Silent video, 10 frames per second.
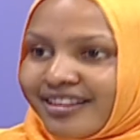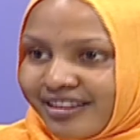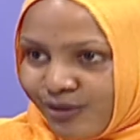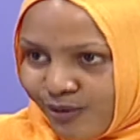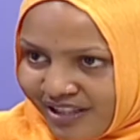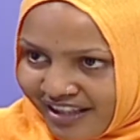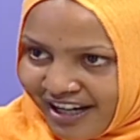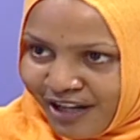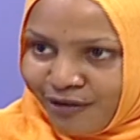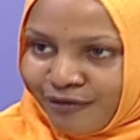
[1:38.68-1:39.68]
those are the
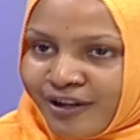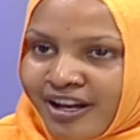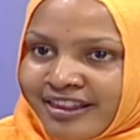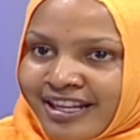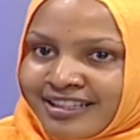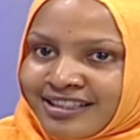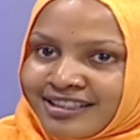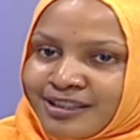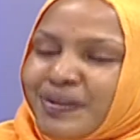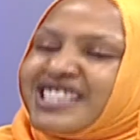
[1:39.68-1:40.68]
kind of, there's
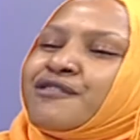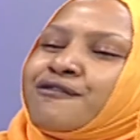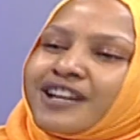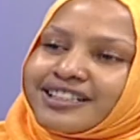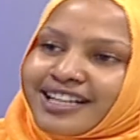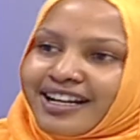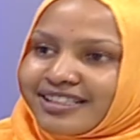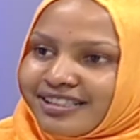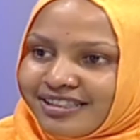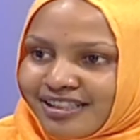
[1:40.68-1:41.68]
specific
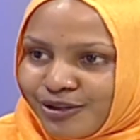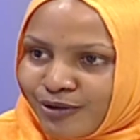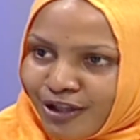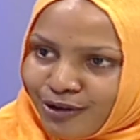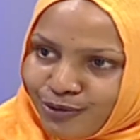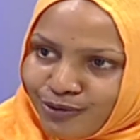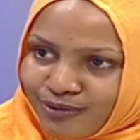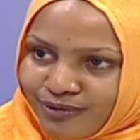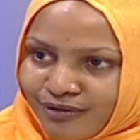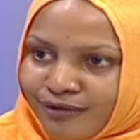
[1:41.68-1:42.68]
dialysis that you can do
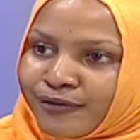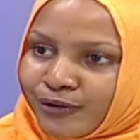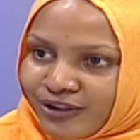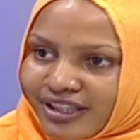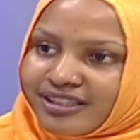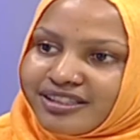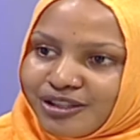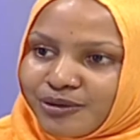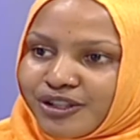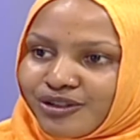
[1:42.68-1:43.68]
for such
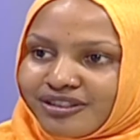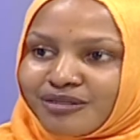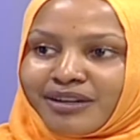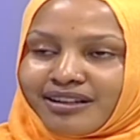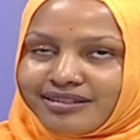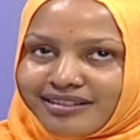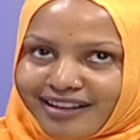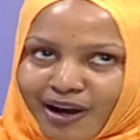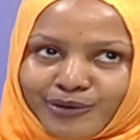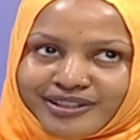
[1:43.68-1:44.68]
situations. Okay. But
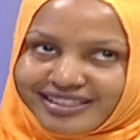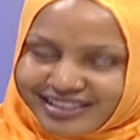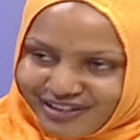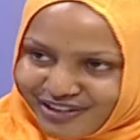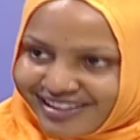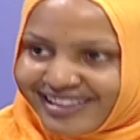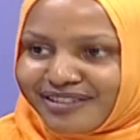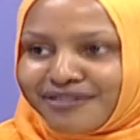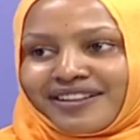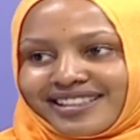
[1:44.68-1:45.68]
I would still say the
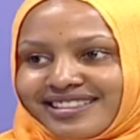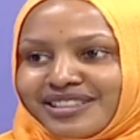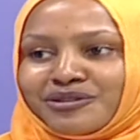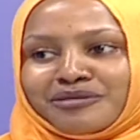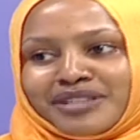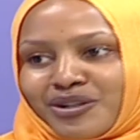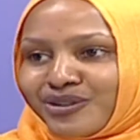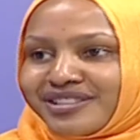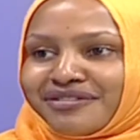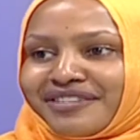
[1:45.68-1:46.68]
first thing would be
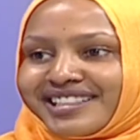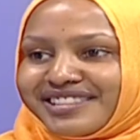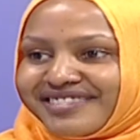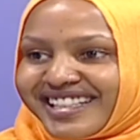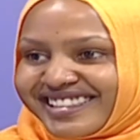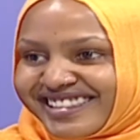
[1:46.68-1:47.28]
cost effectiveness.